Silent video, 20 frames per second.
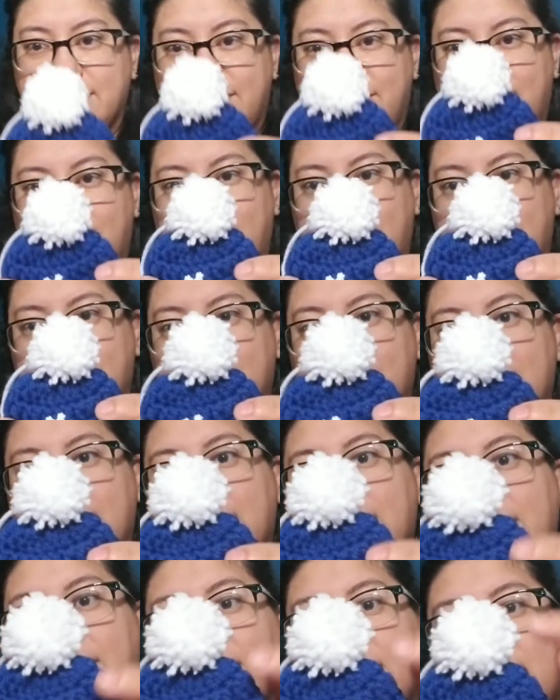So
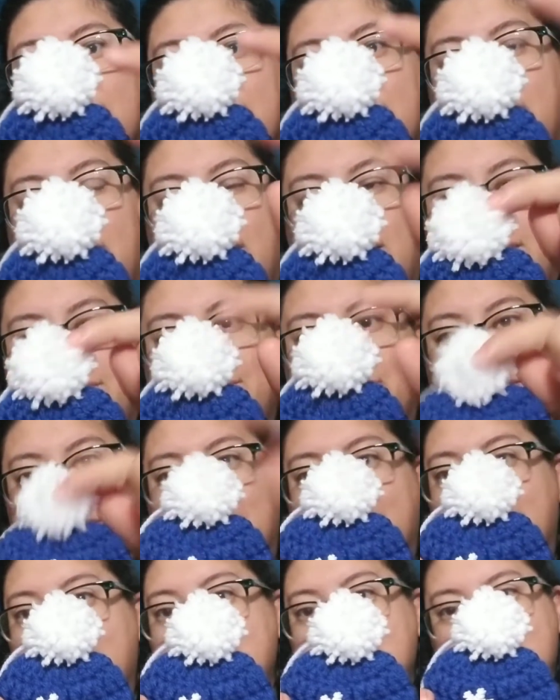and
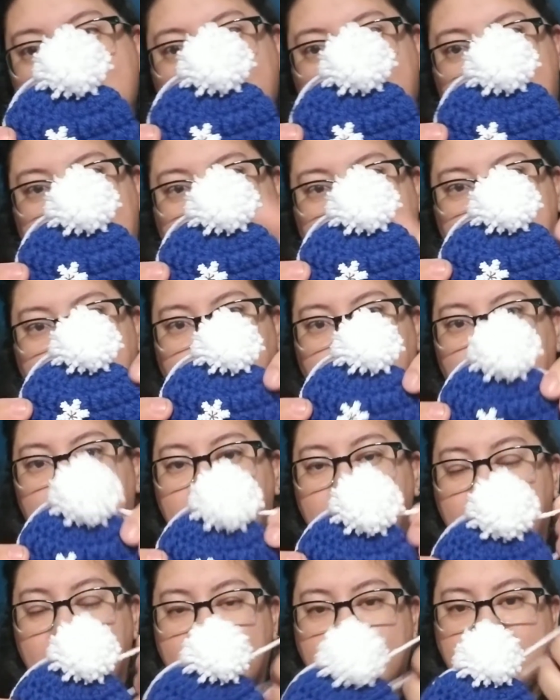then I just made little
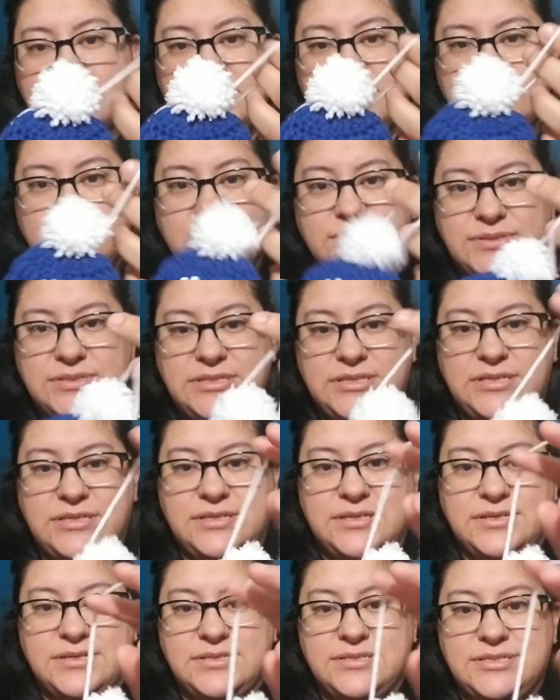pom-poms
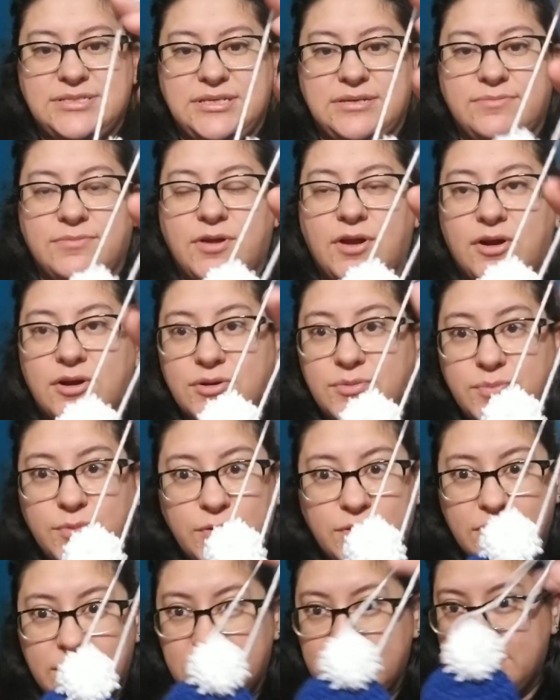using some
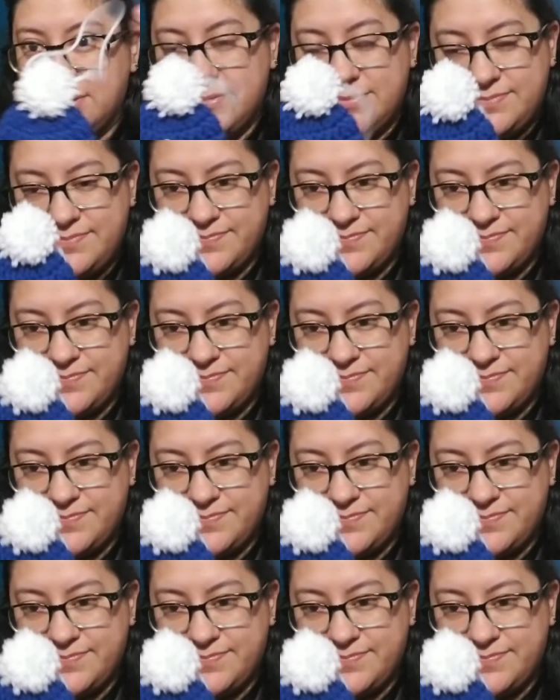cardboard,